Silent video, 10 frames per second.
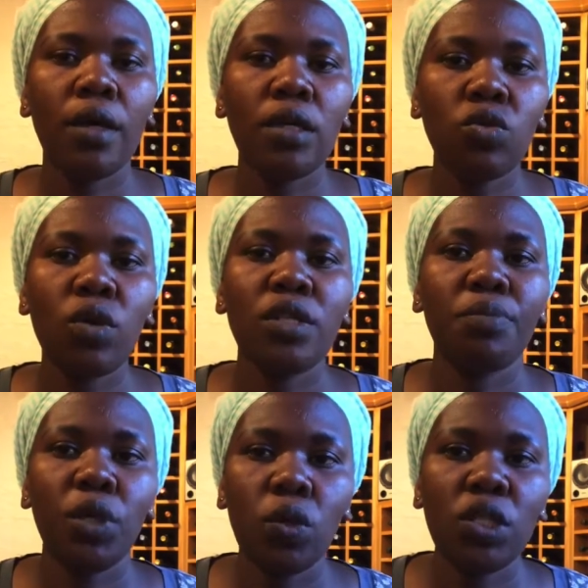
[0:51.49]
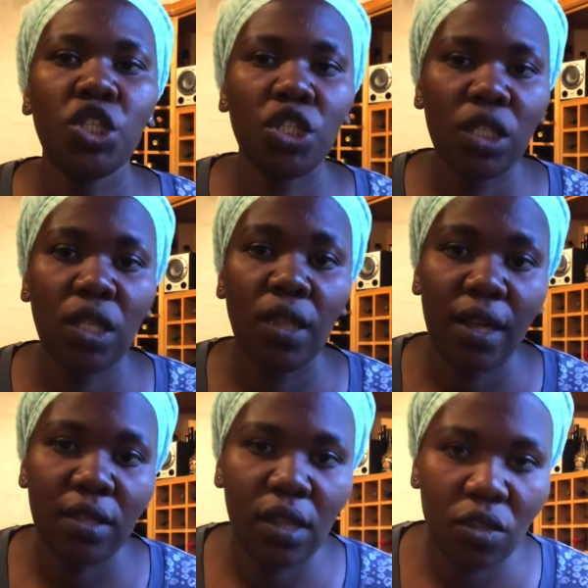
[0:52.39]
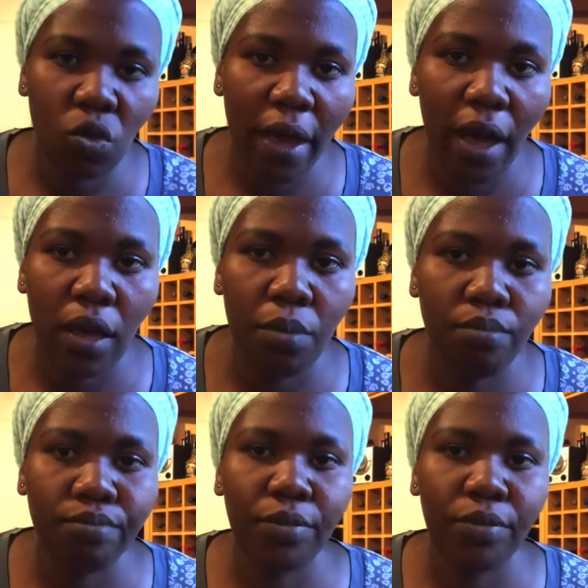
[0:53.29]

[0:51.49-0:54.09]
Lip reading: it was because she did that, that's why